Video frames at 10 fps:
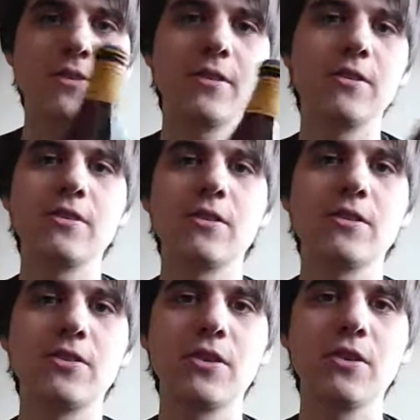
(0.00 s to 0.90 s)

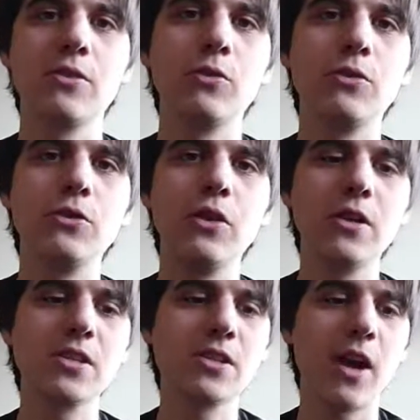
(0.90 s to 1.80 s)
It's a unique
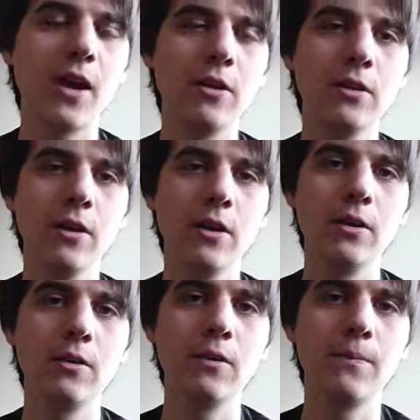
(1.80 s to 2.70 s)
style
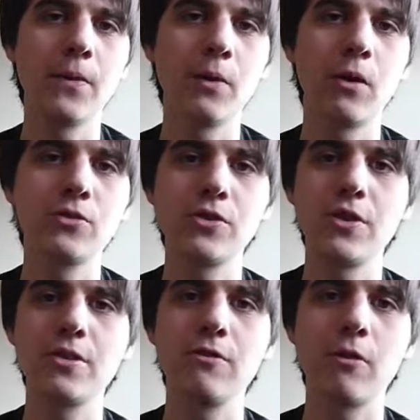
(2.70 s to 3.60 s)

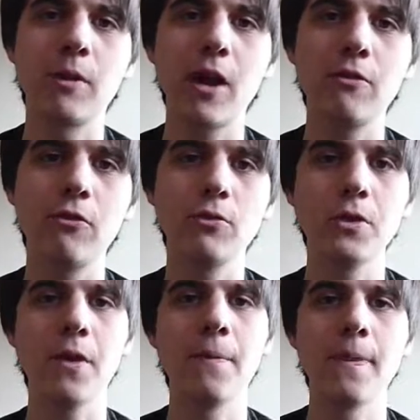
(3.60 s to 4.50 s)
originating from
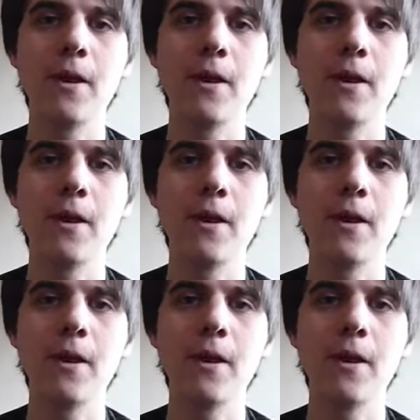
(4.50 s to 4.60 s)
California.